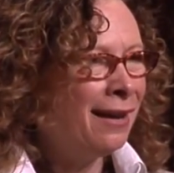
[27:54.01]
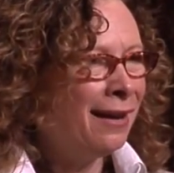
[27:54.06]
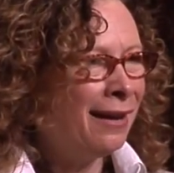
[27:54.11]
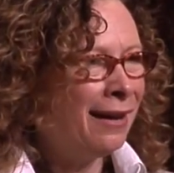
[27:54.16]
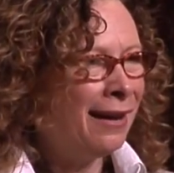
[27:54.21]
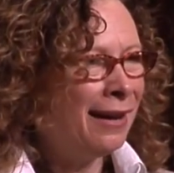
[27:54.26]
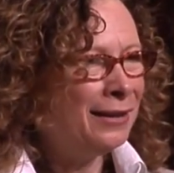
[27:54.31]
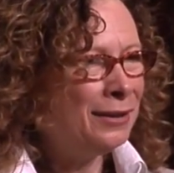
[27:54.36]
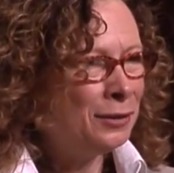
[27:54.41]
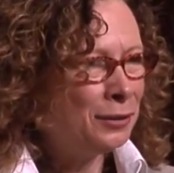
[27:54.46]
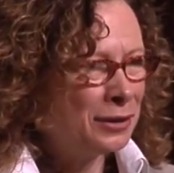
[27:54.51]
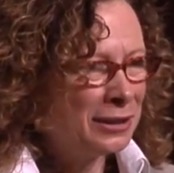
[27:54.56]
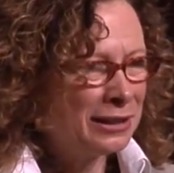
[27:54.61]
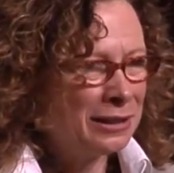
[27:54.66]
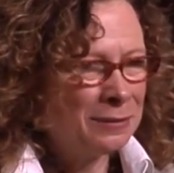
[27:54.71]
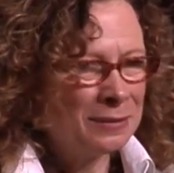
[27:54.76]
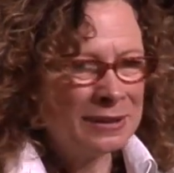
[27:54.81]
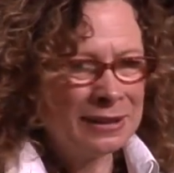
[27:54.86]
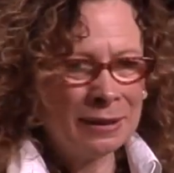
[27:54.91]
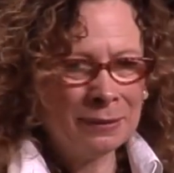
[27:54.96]
and doing some
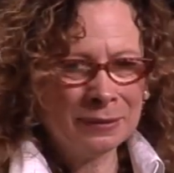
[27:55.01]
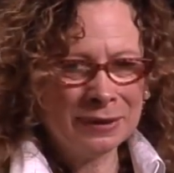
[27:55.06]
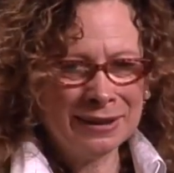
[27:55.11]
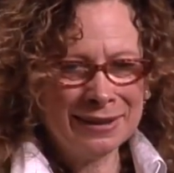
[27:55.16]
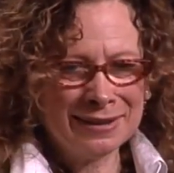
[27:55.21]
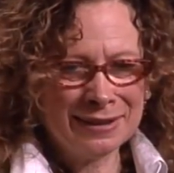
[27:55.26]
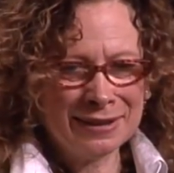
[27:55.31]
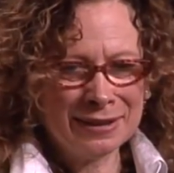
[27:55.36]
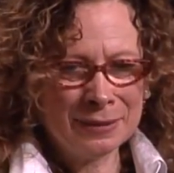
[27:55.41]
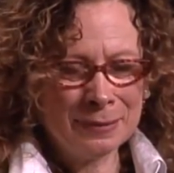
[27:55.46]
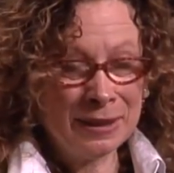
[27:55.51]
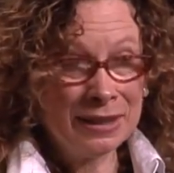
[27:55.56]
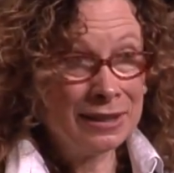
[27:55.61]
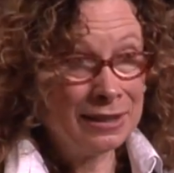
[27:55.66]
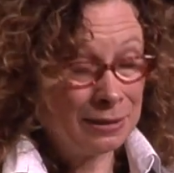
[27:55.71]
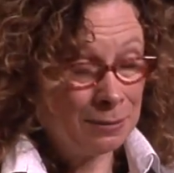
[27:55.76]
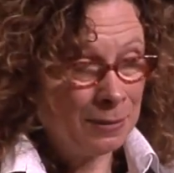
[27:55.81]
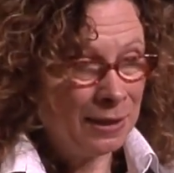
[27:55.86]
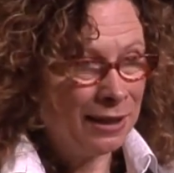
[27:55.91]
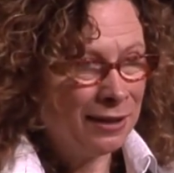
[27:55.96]
assemblies and speaking
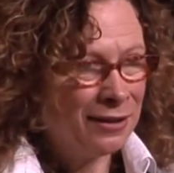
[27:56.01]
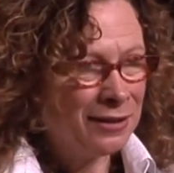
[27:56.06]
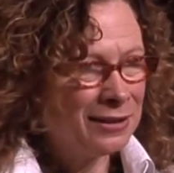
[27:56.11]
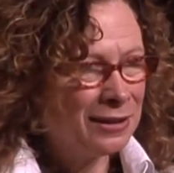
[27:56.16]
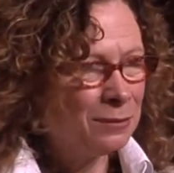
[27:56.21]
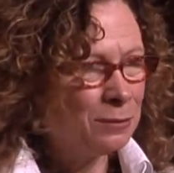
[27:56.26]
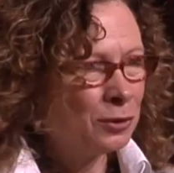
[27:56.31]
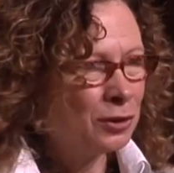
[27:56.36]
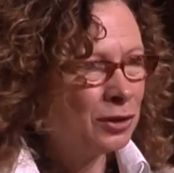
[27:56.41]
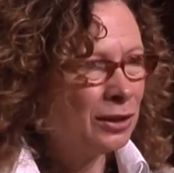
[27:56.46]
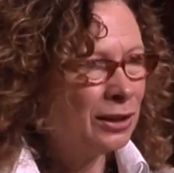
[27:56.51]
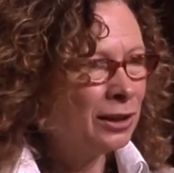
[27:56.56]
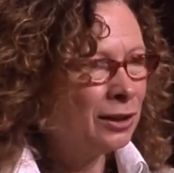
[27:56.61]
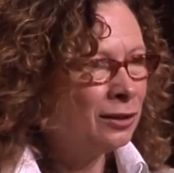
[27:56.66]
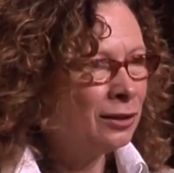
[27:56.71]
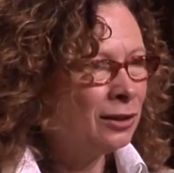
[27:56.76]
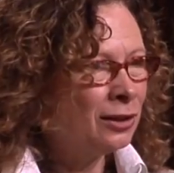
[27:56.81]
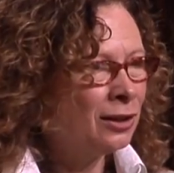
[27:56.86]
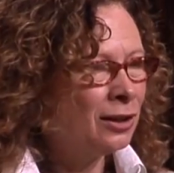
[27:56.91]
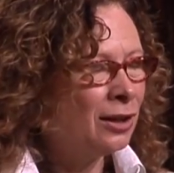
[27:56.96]
to parents in
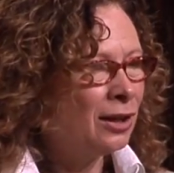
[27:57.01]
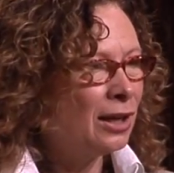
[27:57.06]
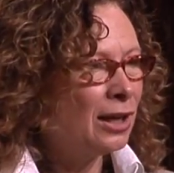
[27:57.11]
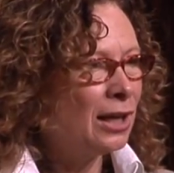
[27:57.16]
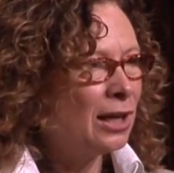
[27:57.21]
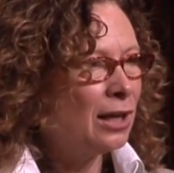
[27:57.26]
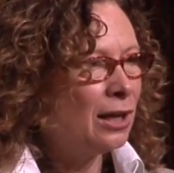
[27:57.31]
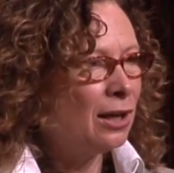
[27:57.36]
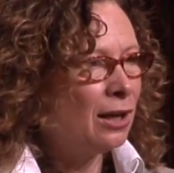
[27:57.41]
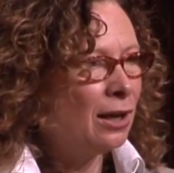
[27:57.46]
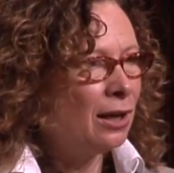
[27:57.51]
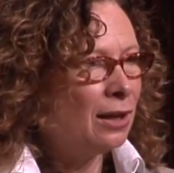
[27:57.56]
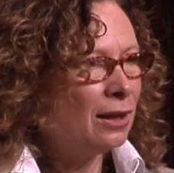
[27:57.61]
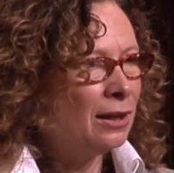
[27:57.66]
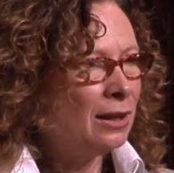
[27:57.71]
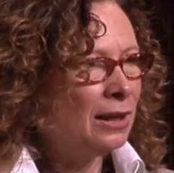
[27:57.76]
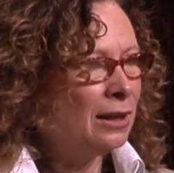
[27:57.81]
particular, the